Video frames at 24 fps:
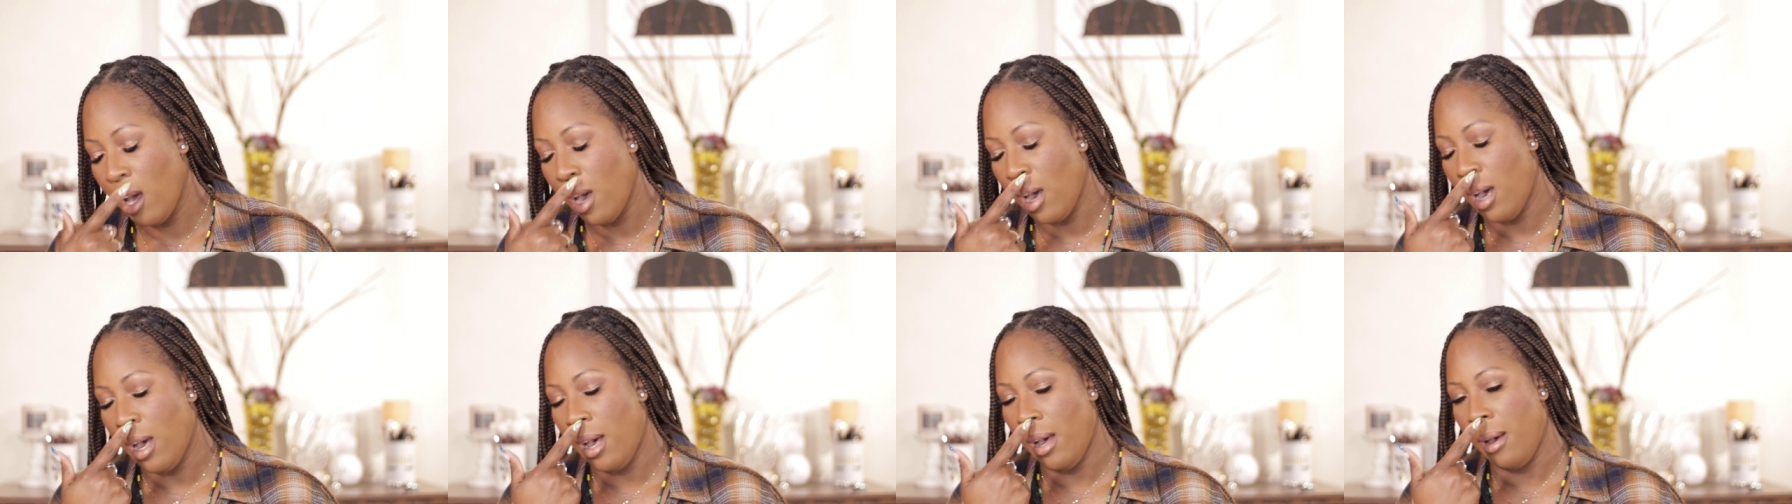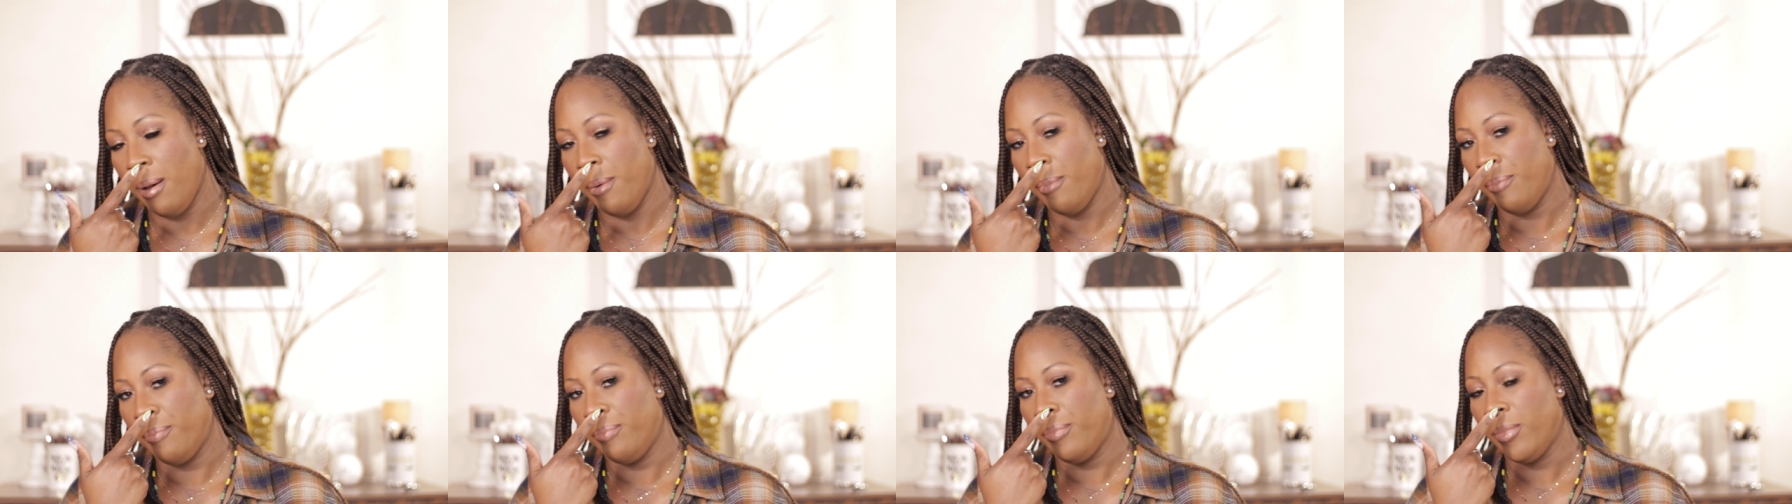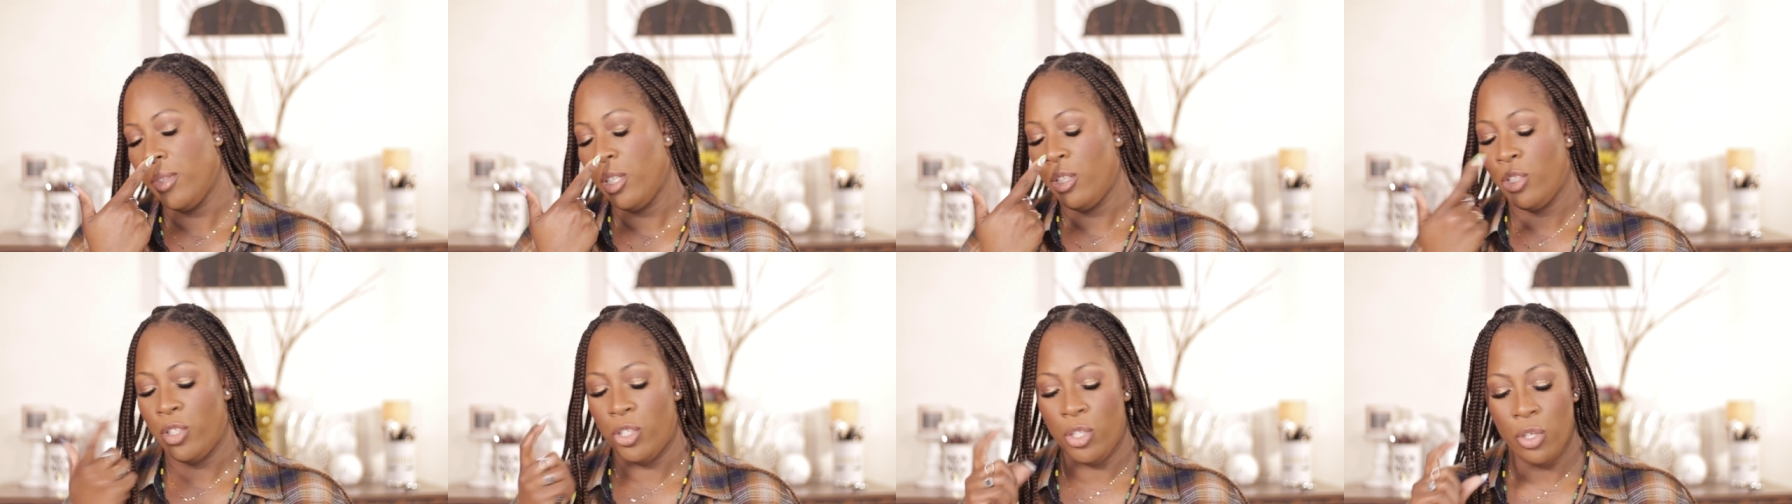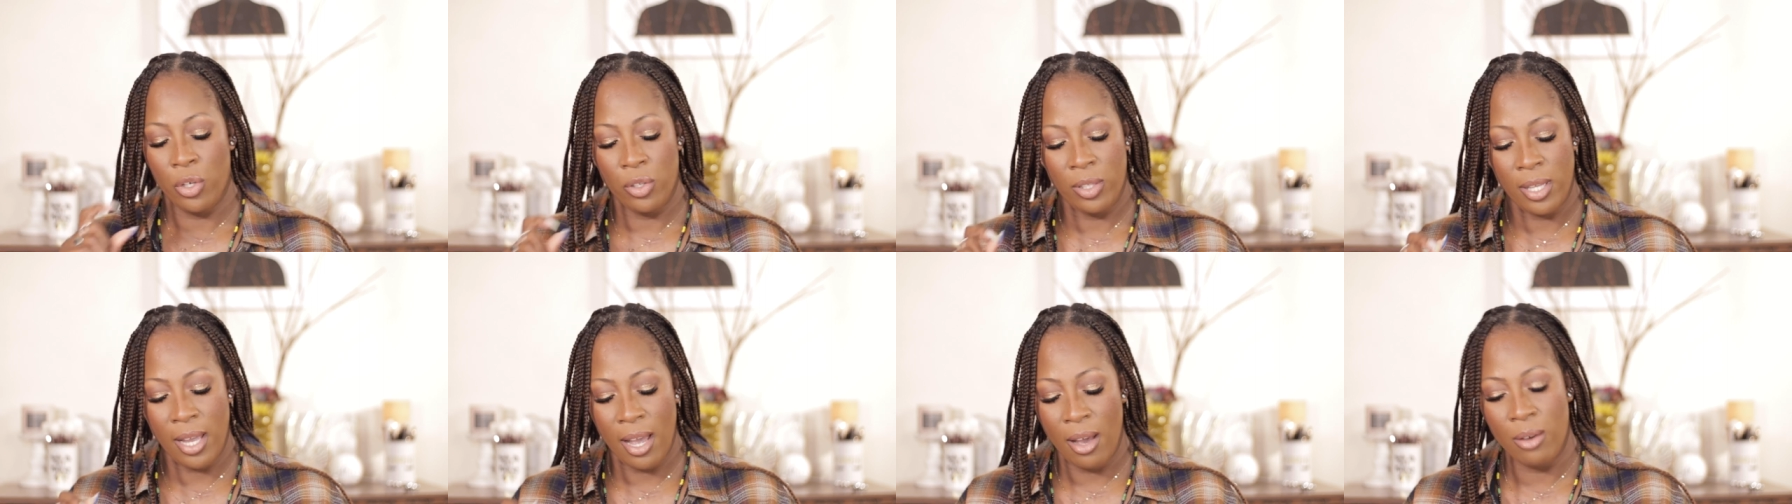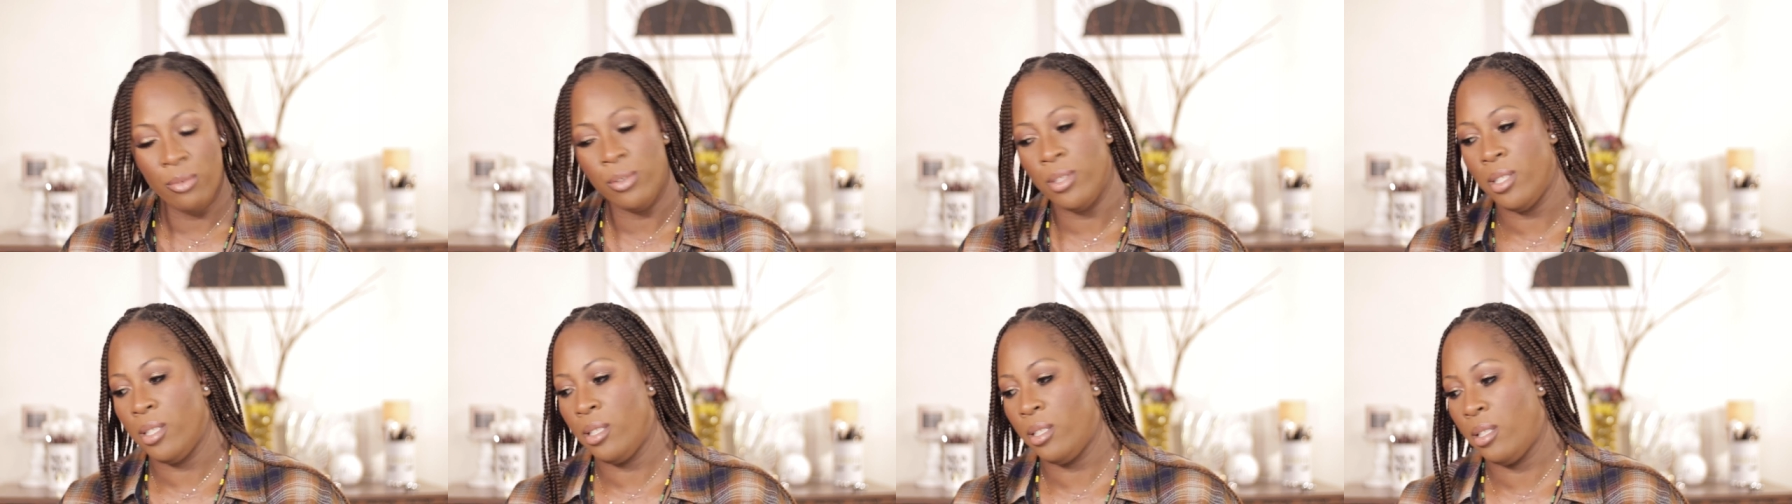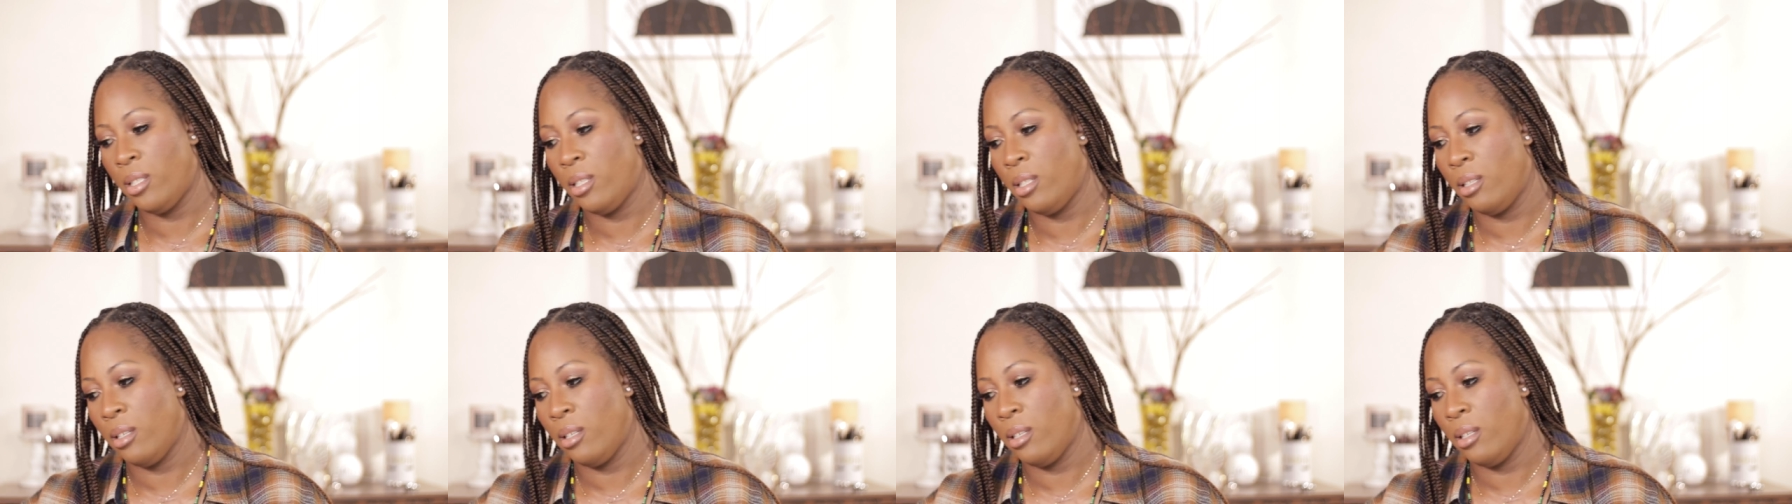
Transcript: Um, so that was